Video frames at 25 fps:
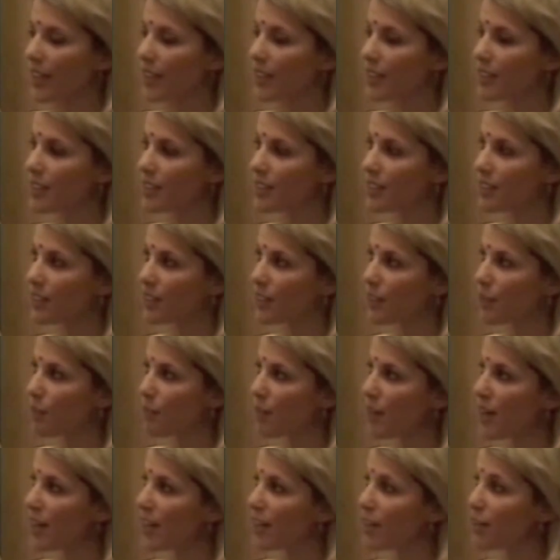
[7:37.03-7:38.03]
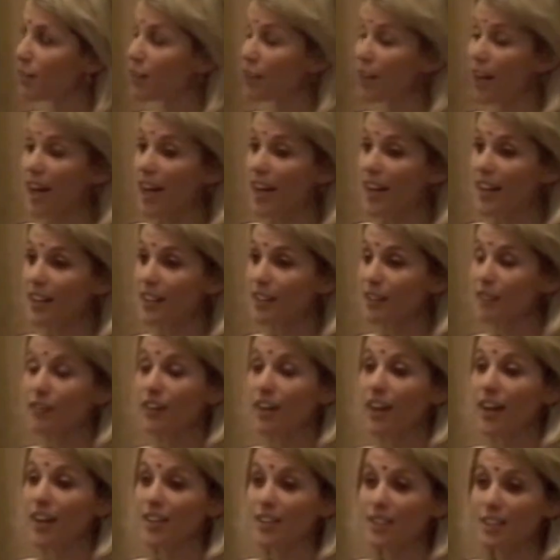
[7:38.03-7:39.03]
And it may never end. The
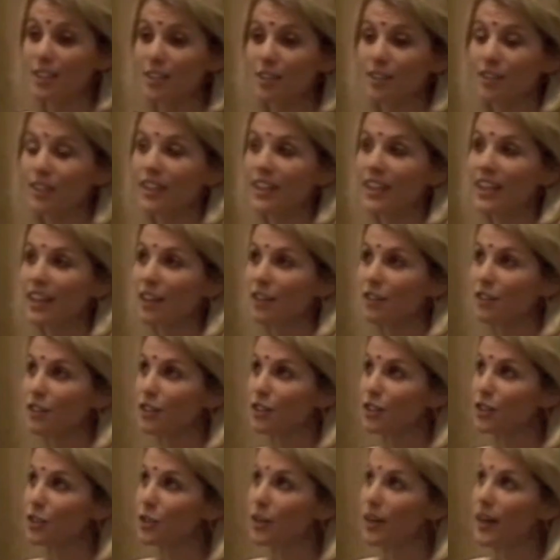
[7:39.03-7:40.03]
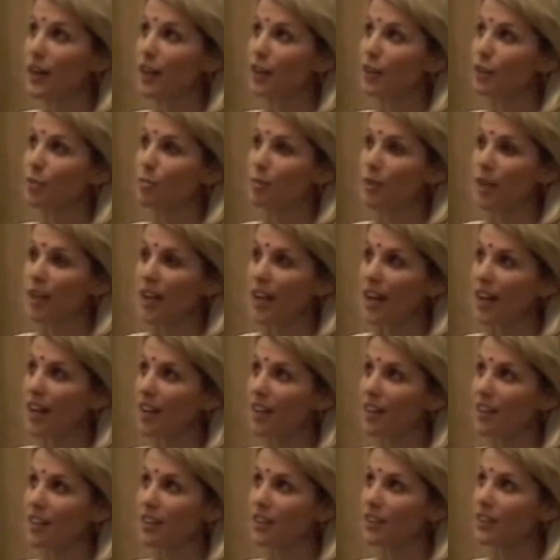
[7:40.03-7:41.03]
fires, I don't think, ever do end, but
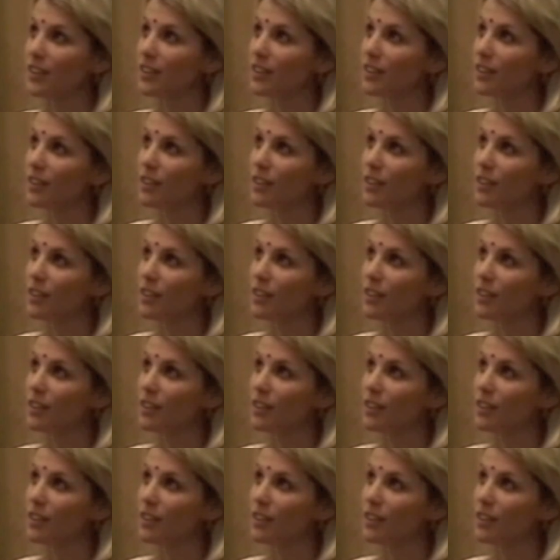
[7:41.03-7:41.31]
I think